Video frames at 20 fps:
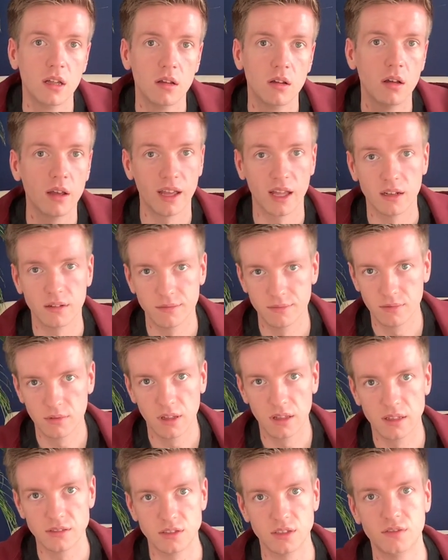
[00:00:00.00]
Again,
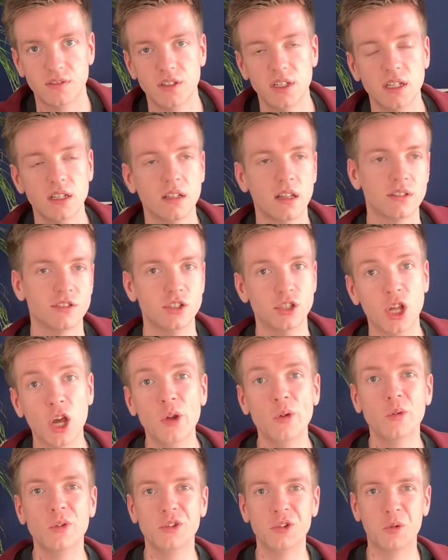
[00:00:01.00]
as you
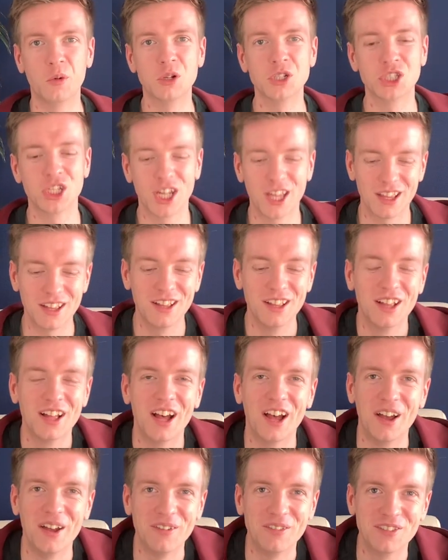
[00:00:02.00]
know, you're watching it,
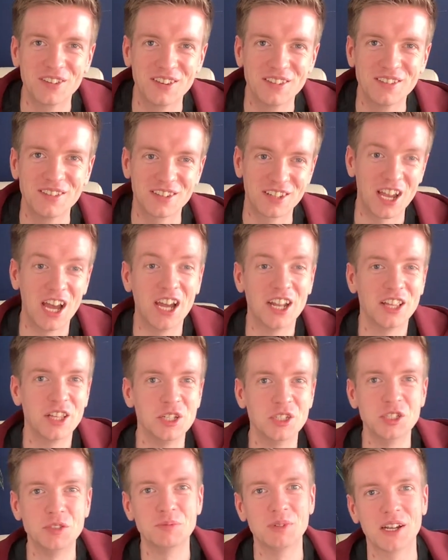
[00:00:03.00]
I've started a
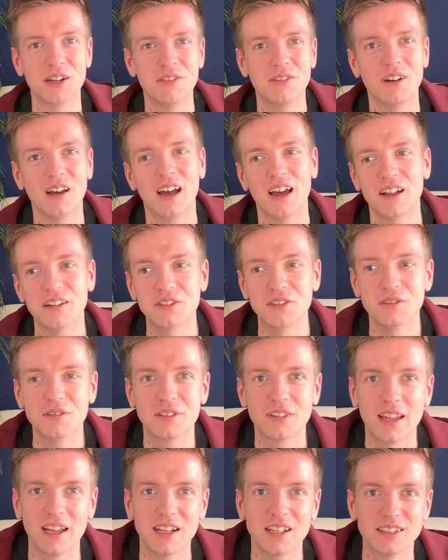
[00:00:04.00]
YouTube channel and
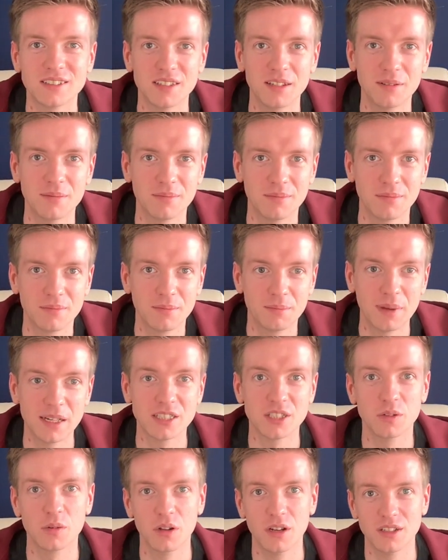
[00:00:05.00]
taken some
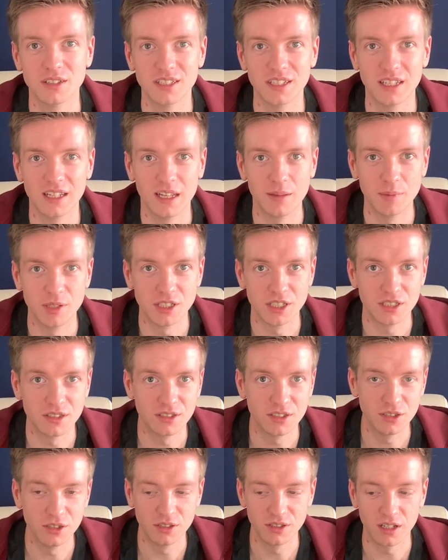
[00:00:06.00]
better quality
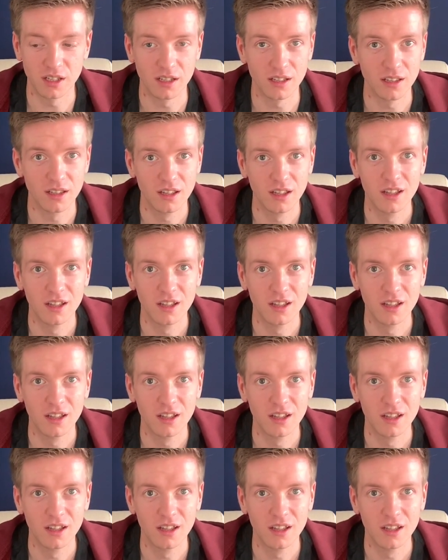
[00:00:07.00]
images using